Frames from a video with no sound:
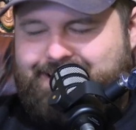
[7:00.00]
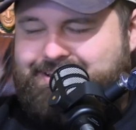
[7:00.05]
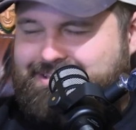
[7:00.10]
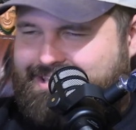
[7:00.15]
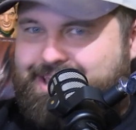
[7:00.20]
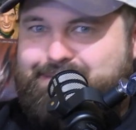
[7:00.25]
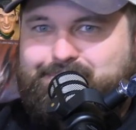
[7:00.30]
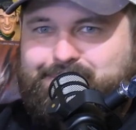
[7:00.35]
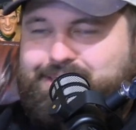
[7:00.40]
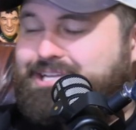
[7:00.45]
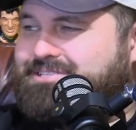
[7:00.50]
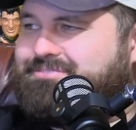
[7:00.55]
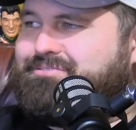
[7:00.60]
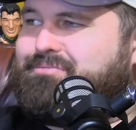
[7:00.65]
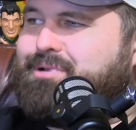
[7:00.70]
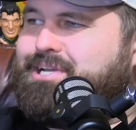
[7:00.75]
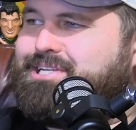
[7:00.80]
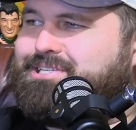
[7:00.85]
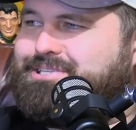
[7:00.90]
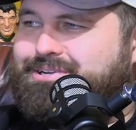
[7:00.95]
Cam McInnes for
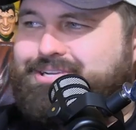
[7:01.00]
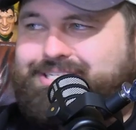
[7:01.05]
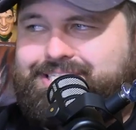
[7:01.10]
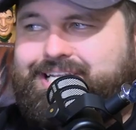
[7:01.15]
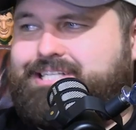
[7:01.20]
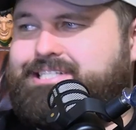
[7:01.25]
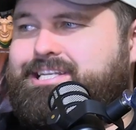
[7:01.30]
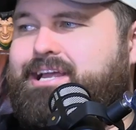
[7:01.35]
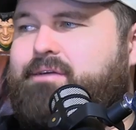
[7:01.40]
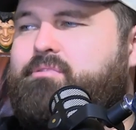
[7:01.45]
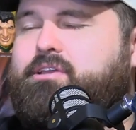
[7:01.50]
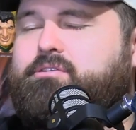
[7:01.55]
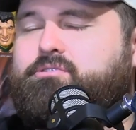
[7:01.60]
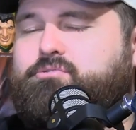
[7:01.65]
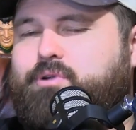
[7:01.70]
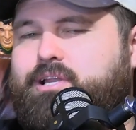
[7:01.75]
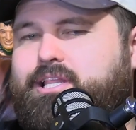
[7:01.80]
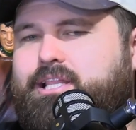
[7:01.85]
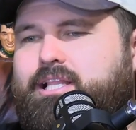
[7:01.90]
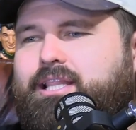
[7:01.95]
me too. Exact same thing. It
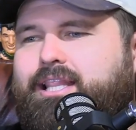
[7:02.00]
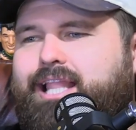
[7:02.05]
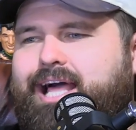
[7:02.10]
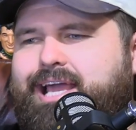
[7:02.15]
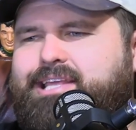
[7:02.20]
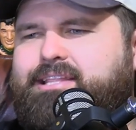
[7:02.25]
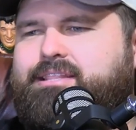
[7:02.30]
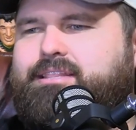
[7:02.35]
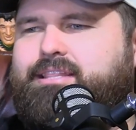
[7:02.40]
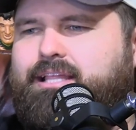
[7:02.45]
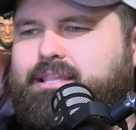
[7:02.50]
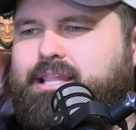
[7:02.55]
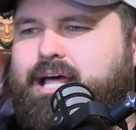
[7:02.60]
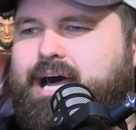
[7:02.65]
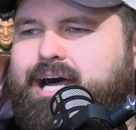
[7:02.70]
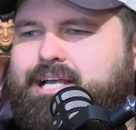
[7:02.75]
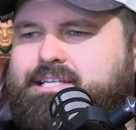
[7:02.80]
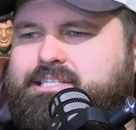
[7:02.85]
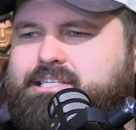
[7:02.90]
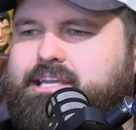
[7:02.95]
was one of the
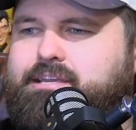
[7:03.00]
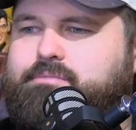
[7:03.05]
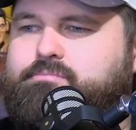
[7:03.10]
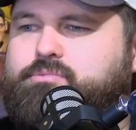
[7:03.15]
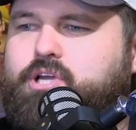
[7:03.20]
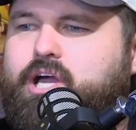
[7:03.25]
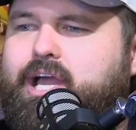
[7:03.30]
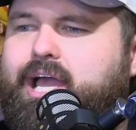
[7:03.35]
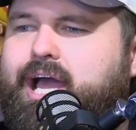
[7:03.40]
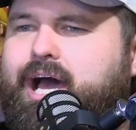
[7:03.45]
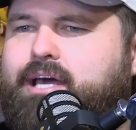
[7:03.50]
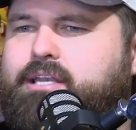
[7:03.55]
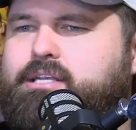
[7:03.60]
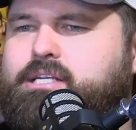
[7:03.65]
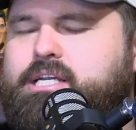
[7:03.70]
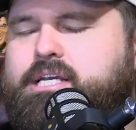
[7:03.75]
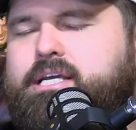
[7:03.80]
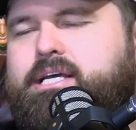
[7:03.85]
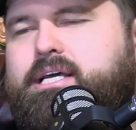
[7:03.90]
last teams I had.